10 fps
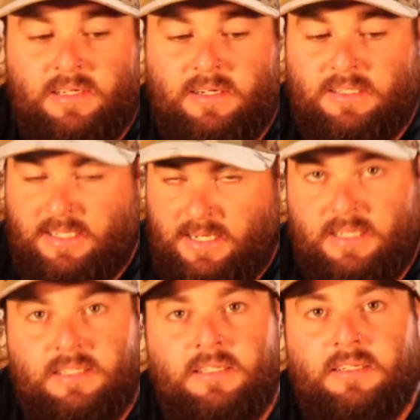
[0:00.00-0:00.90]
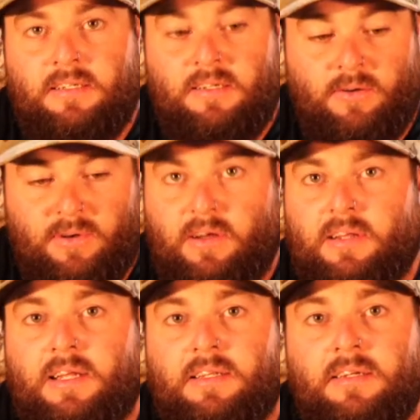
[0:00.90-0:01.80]
And I said, yes, I would
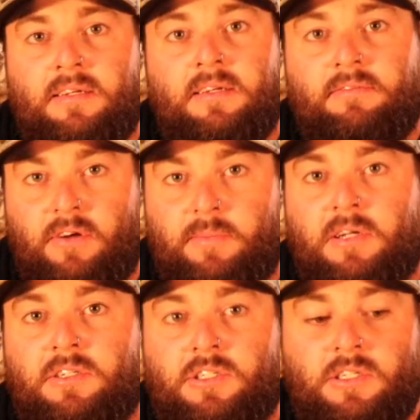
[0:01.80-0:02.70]
like that very much.